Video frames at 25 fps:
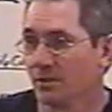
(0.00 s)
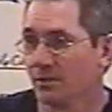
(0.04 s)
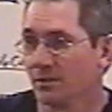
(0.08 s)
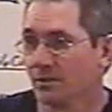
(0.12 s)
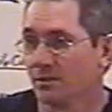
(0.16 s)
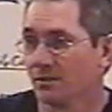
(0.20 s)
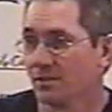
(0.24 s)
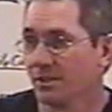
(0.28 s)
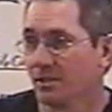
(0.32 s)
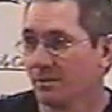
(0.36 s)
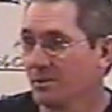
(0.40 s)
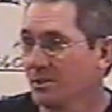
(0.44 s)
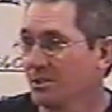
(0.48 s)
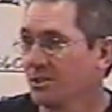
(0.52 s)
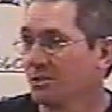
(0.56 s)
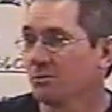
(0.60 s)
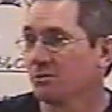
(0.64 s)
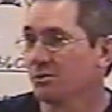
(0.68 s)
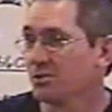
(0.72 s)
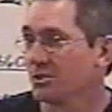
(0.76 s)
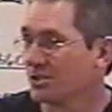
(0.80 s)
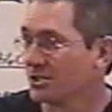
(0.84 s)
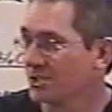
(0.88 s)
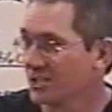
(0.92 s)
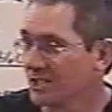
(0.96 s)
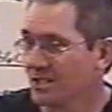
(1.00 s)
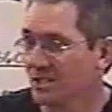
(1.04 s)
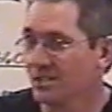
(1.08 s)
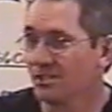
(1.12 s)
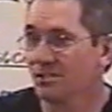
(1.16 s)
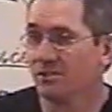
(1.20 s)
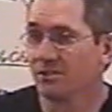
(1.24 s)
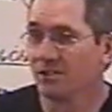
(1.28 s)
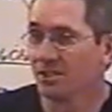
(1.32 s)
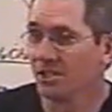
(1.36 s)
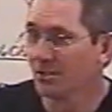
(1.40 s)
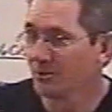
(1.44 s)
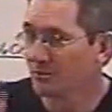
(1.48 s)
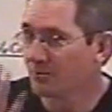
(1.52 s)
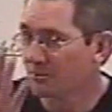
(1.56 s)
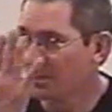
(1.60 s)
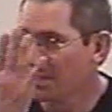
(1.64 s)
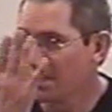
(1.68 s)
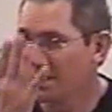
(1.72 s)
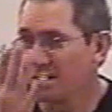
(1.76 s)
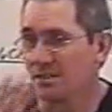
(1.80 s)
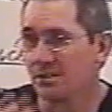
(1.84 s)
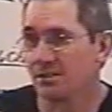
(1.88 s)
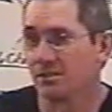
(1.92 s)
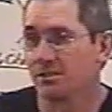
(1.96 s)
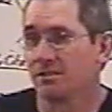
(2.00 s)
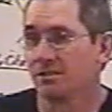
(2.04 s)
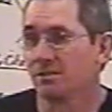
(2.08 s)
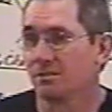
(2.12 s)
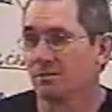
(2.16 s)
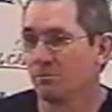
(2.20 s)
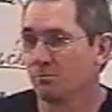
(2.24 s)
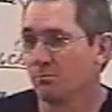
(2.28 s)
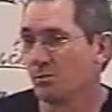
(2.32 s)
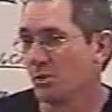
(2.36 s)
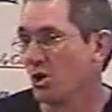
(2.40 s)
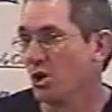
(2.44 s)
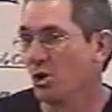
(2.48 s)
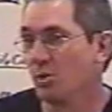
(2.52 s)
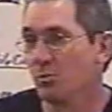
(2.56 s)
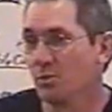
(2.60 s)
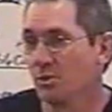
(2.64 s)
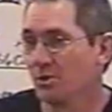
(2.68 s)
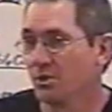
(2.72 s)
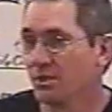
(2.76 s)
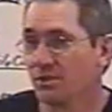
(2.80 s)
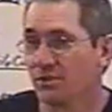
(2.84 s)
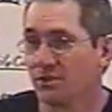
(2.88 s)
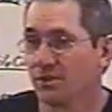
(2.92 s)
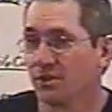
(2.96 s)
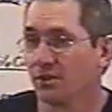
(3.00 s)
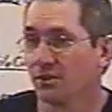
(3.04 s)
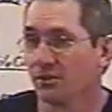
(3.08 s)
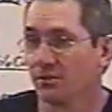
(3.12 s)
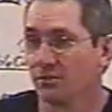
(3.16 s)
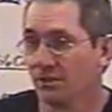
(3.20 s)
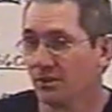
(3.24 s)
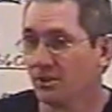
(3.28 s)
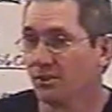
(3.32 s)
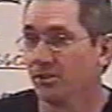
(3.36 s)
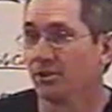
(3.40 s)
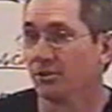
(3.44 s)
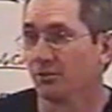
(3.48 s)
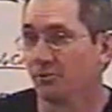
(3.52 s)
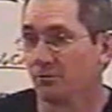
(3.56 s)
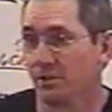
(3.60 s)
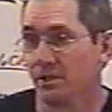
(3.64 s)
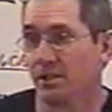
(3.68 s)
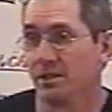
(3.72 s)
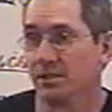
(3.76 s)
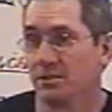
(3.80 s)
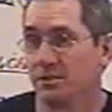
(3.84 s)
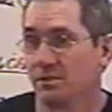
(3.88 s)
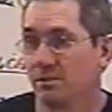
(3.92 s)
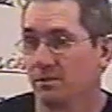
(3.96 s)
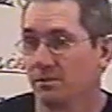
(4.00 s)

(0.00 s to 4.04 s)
I mean, it was in their face. Paul put it there, in their face.